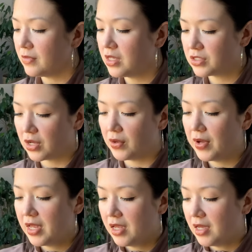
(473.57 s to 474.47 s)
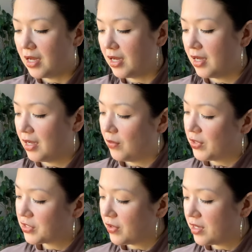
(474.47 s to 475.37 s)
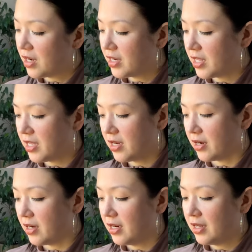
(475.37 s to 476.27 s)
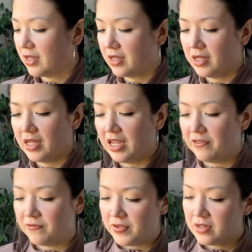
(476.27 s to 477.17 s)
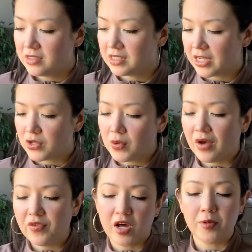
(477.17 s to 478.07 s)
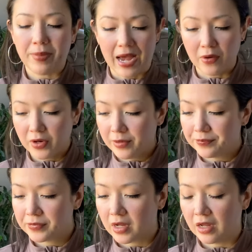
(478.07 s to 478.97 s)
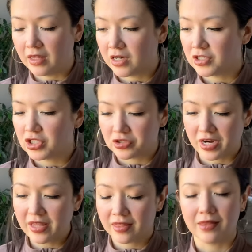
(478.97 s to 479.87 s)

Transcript: So what's going on here? It feels like you have a lot of power, a lot of strength,